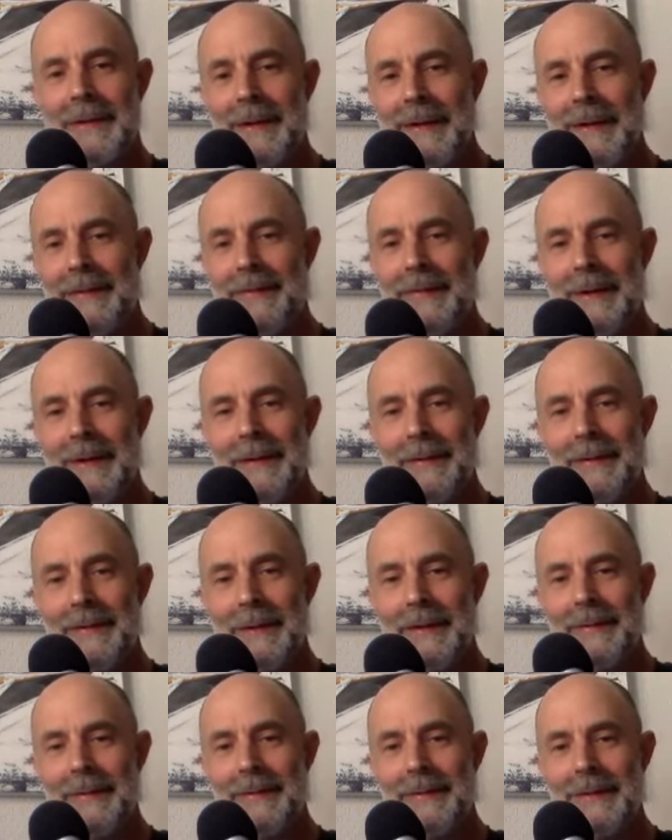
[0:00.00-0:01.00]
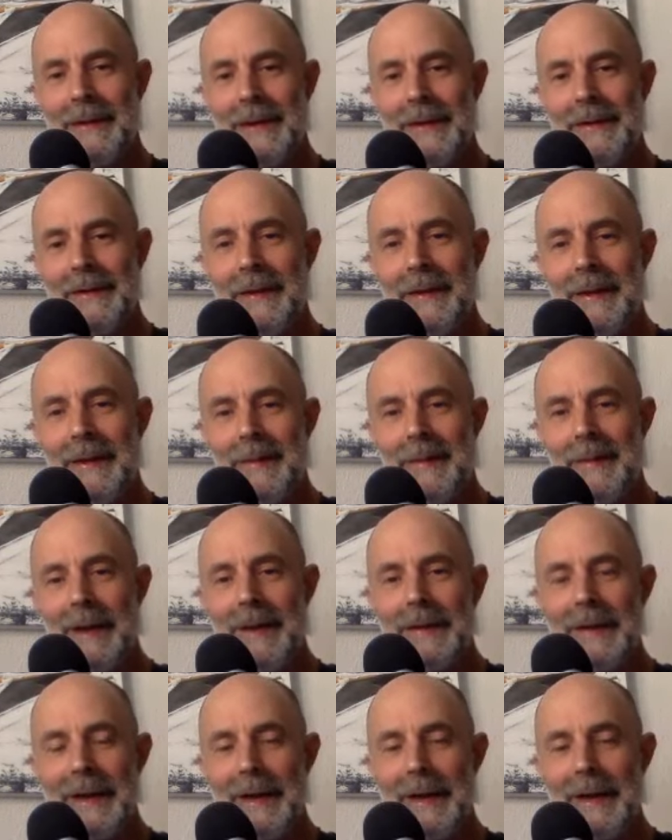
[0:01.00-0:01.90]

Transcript: If any of you have seen, Mount